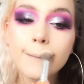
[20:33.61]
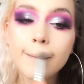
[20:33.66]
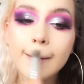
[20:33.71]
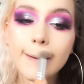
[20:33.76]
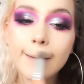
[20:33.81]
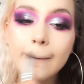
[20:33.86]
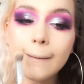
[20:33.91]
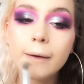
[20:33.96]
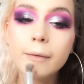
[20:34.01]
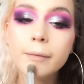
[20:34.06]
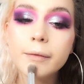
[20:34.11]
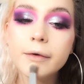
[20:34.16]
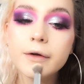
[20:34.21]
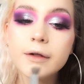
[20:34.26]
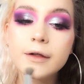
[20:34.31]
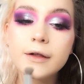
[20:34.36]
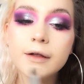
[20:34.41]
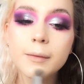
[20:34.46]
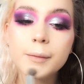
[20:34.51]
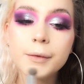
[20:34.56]
my upper
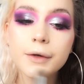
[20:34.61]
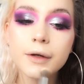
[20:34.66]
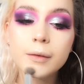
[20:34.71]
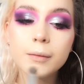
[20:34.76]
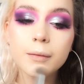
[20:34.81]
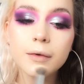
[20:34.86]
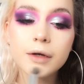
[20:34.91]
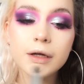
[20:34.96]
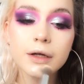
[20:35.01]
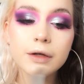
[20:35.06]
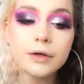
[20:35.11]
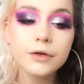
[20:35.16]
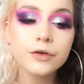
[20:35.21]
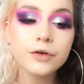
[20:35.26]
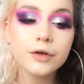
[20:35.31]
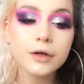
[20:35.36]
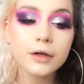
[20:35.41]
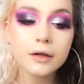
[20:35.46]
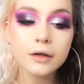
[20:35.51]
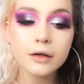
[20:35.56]
lip and my
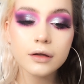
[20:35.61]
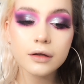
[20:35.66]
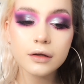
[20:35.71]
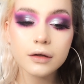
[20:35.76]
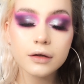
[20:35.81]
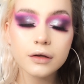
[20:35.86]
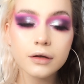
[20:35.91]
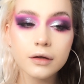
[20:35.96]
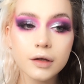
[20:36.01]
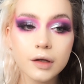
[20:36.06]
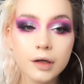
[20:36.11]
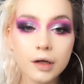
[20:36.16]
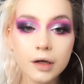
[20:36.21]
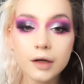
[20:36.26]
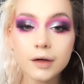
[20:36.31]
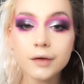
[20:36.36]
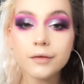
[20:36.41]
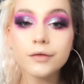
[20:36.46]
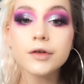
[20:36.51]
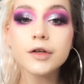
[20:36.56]
chin.
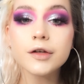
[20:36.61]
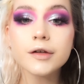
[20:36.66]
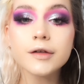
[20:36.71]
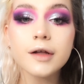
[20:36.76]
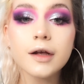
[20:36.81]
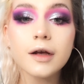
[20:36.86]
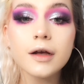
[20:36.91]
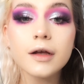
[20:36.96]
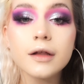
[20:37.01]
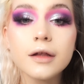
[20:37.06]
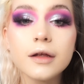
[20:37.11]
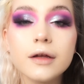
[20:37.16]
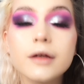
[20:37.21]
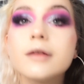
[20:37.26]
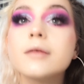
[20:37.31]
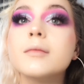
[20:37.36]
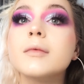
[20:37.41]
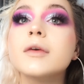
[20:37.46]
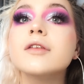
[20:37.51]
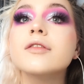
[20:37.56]
I've just
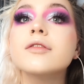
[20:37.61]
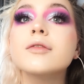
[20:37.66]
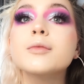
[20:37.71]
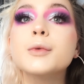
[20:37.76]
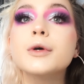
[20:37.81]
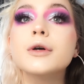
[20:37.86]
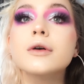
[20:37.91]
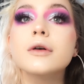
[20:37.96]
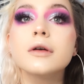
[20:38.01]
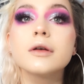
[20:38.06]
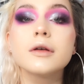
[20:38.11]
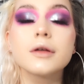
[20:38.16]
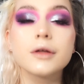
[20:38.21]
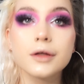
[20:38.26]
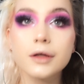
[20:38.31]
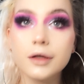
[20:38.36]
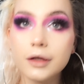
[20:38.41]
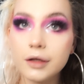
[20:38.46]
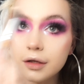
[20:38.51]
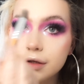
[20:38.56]
highlighted my spot,
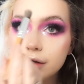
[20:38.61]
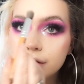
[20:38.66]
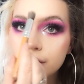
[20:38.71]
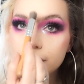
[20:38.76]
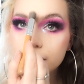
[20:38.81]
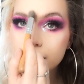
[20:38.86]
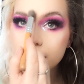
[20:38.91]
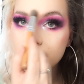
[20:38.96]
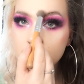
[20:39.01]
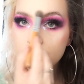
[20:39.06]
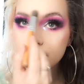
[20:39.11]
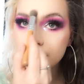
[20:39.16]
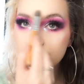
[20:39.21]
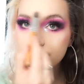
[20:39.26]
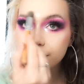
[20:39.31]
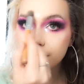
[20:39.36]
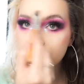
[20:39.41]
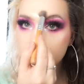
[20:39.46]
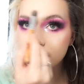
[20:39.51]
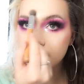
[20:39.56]
so that's
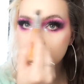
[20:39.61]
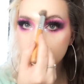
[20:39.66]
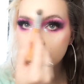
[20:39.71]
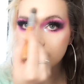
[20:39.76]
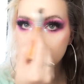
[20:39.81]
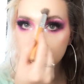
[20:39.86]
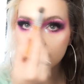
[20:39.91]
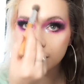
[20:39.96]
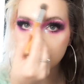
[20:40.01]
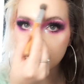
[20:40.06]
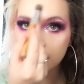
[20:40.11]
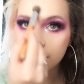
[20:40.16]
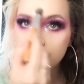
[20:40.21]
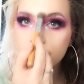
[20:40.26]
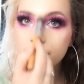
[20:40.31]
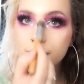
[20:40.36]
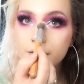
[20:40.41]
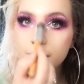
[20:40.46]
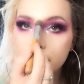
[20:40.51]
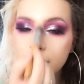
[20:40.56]
fun, and on my
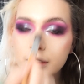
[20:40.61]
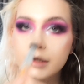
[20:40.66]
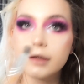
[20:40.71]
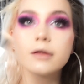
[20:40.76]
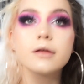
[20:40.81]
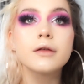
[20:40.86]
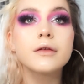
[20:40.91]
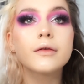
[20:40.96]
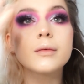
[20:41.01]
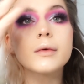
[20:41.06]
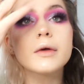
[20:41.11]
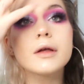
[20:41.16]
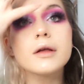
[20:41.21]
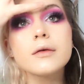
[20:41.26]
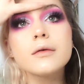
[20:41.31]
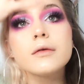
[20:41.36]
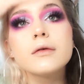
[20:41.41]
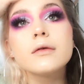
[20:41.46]
forehead as well.